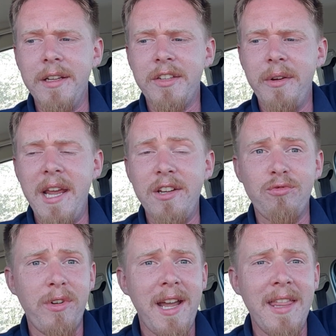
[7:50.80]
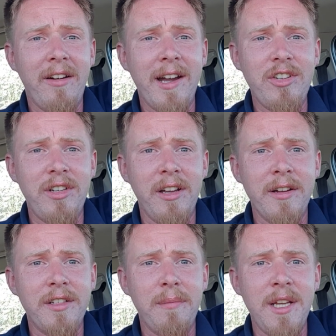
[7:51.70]
So it's rare that I actually
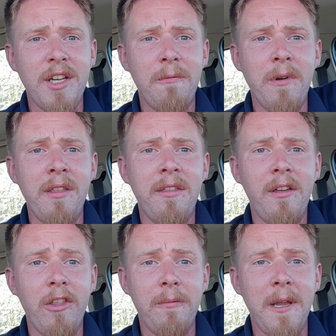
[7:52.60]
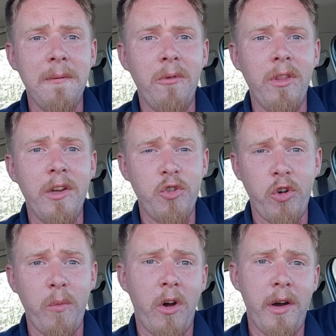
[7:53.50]
get to meet up with other people that
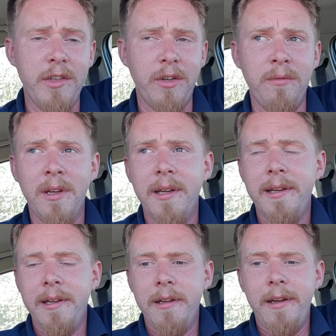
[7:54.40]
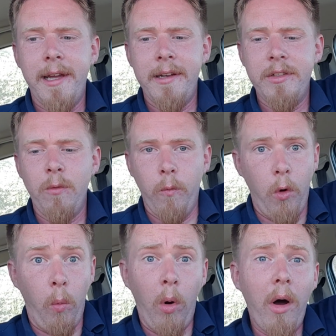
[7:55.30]
enjoy what I do. And
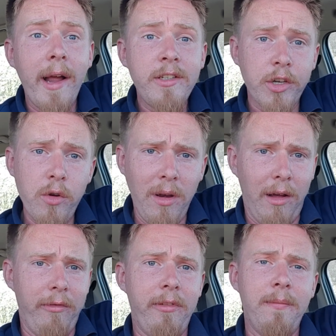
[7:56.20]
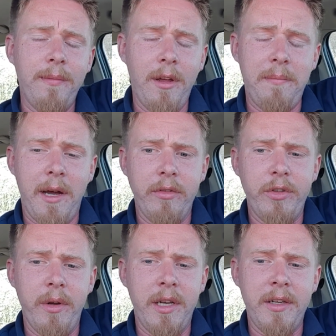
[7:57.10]
what I do love about
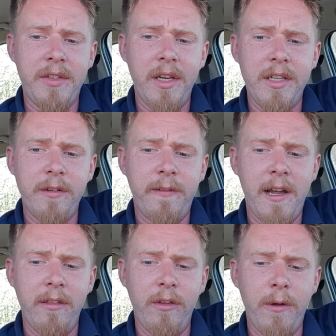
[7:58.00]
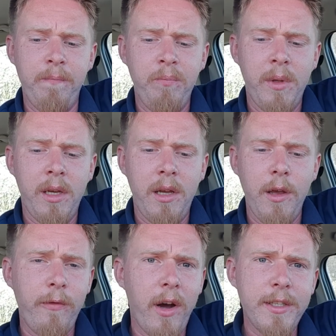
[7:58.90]
doing this is the fact that
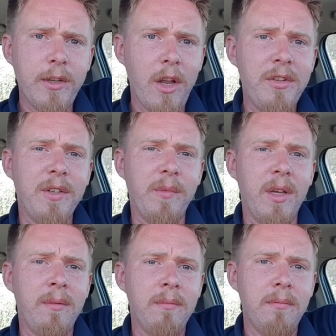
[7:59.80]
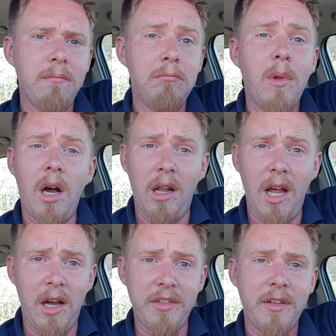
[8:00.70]
if I don't know something, I'll
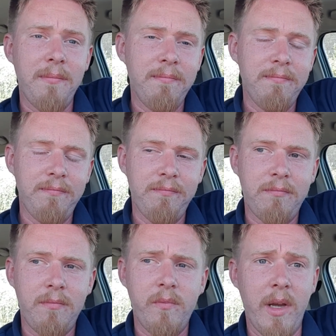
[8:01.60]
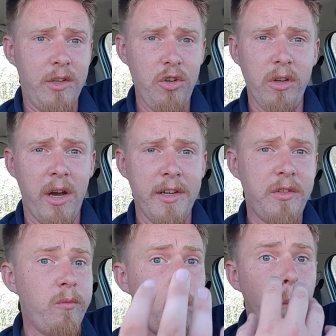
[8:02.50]
ask. And you guys